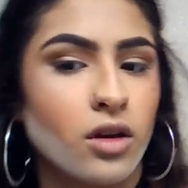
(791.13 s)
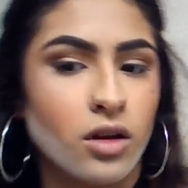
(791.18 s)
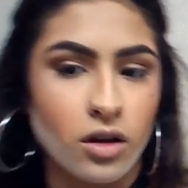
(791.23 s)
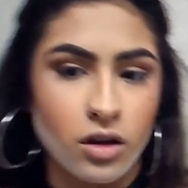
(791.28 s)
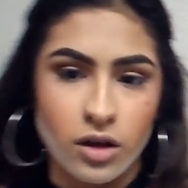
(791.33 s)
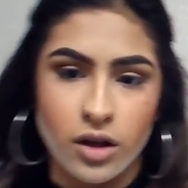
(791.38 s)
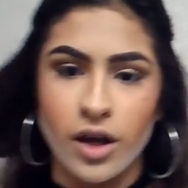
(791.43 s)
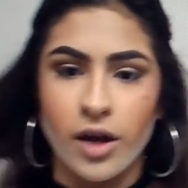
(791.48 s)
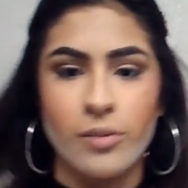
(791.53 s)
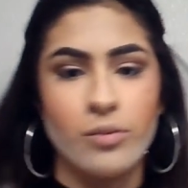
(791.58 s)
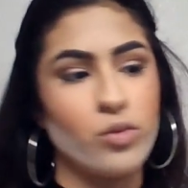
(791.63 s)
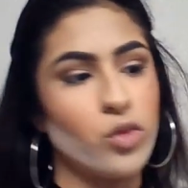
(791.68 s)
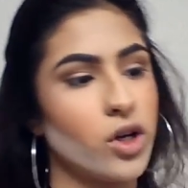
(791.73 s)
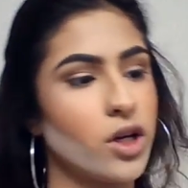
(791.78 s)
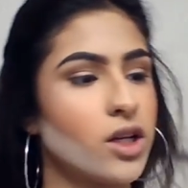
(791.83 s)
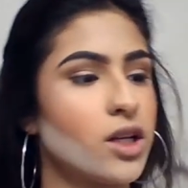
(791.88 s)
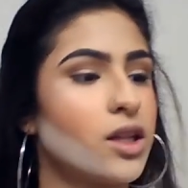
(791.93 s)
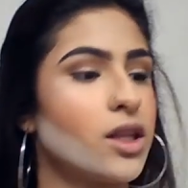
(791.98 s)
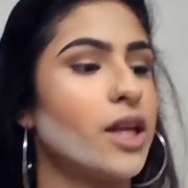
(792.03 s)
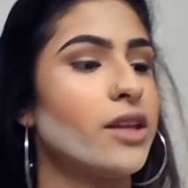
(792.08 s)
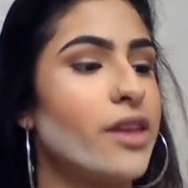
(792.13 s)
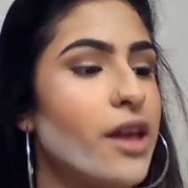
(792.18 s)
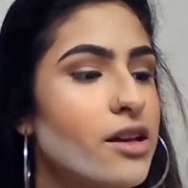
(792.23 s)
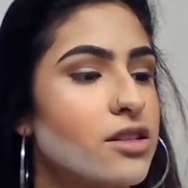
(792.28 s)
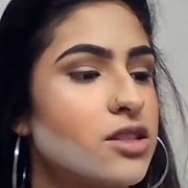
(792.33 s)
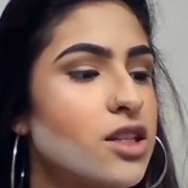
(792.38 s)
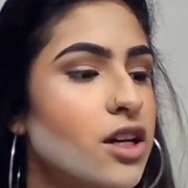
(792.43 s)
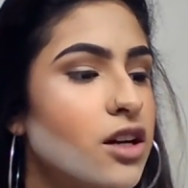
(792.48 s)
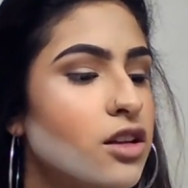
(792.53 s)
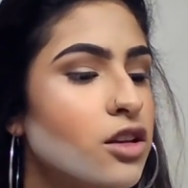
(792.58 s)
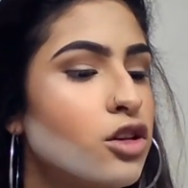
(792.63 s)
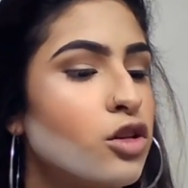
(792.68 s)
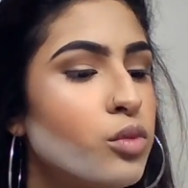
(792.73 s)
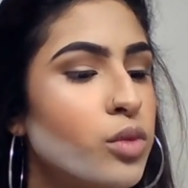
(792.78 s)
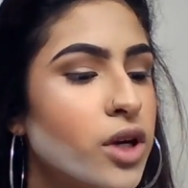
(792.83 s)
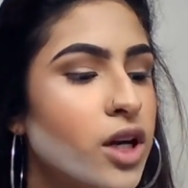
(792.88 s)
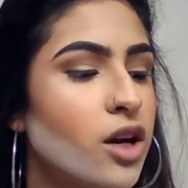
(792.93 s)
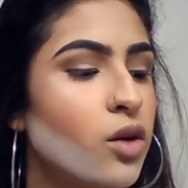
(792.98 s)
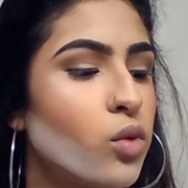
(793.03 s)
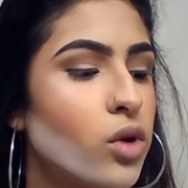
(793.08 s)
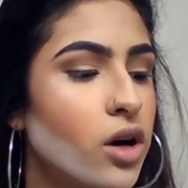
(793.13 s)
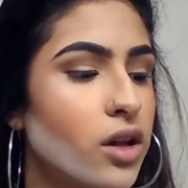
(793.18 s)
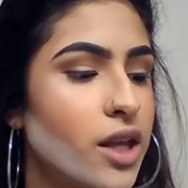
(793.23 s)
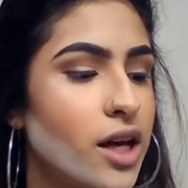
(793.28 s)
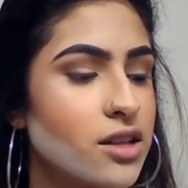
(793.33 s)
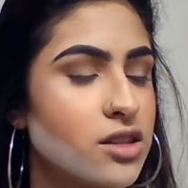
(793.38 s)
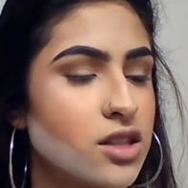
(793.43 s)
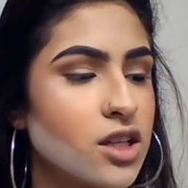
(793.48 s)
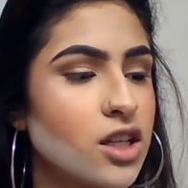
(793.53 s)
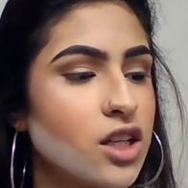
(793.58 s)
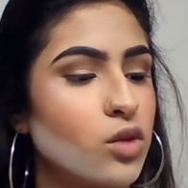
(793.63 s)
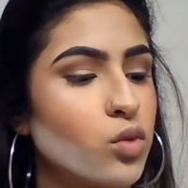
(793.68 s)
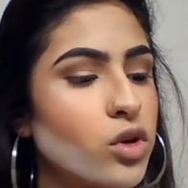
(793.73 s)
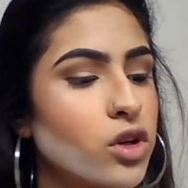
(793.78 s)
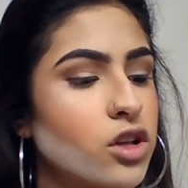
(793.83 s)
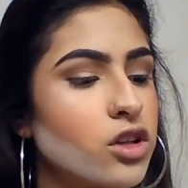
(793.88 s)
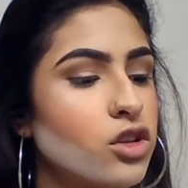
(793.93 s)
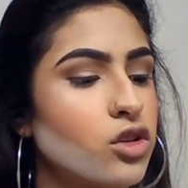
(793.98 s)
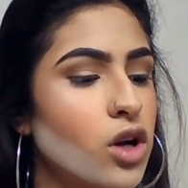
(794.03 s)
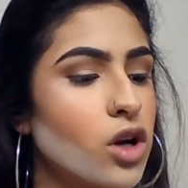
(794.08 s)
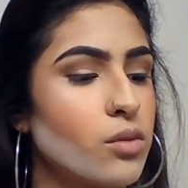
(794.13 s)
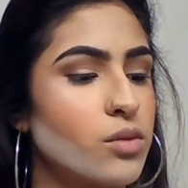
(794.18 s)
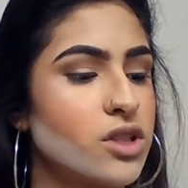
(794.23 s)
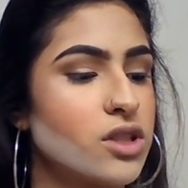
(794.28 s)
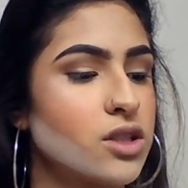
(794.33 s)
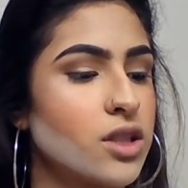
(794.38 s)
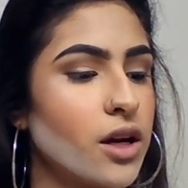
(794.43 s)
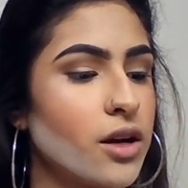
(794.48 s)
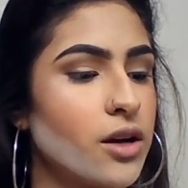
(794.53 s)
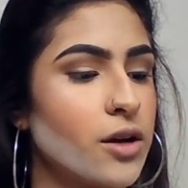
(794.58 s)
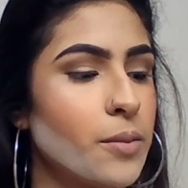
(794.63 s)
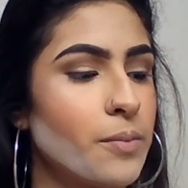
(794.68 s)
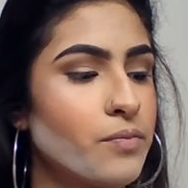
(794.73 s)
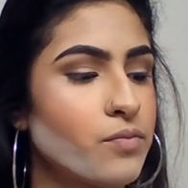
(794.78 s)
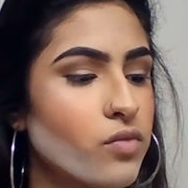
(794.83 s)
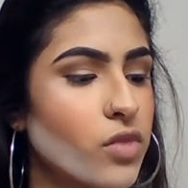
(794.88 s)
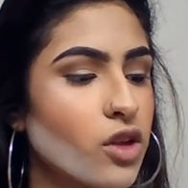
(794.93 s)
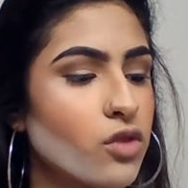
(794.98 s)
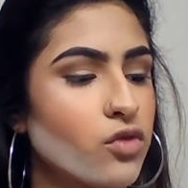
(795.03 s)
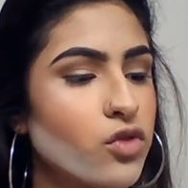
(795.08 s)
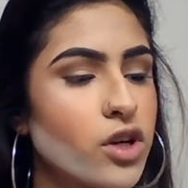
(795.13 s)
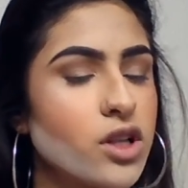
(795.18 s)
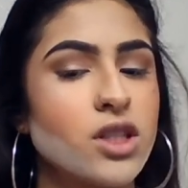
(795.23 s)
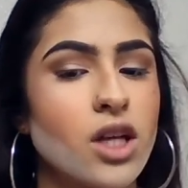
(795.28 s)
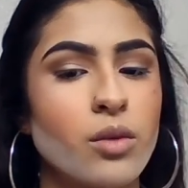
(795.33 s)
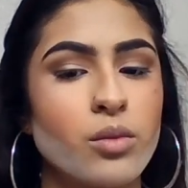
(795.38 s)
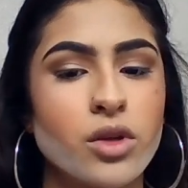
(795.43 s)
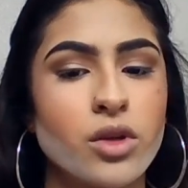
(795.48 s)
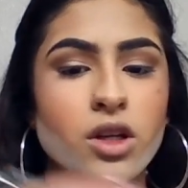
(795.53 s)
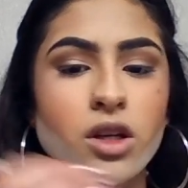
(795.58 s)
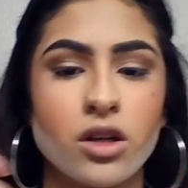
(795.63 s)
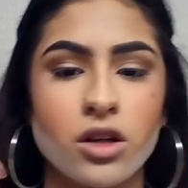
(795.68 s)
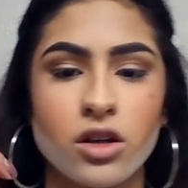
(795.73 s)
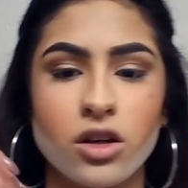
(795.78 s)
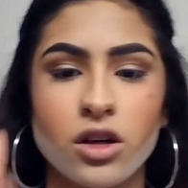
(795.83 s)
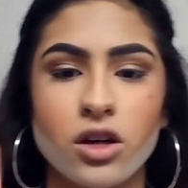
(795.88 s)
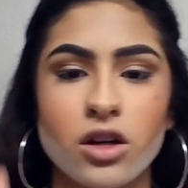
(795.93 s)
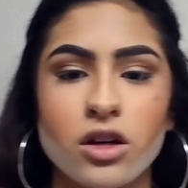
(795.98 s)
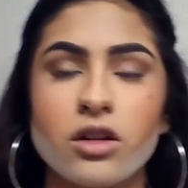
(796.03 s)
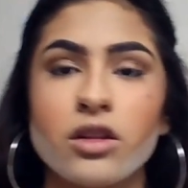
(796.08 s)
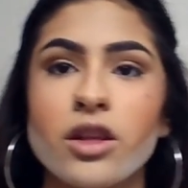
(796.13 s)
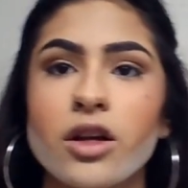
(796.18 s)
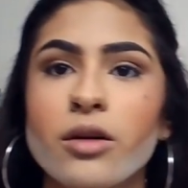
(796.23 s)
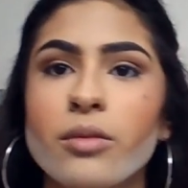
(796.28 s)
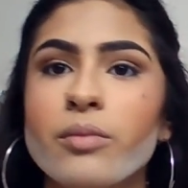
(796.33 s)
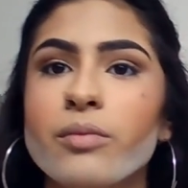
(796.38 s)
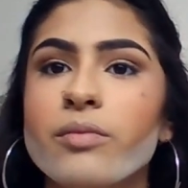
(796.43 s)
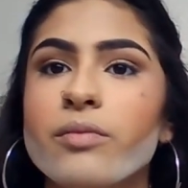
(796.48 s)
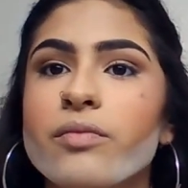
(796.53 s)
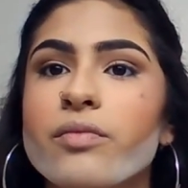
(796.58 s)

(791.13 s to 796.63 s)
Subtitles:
Okay, we're going to let that sit a little bit, and while that's sitting, we're going to do our mascara. First, I'm going to curl them.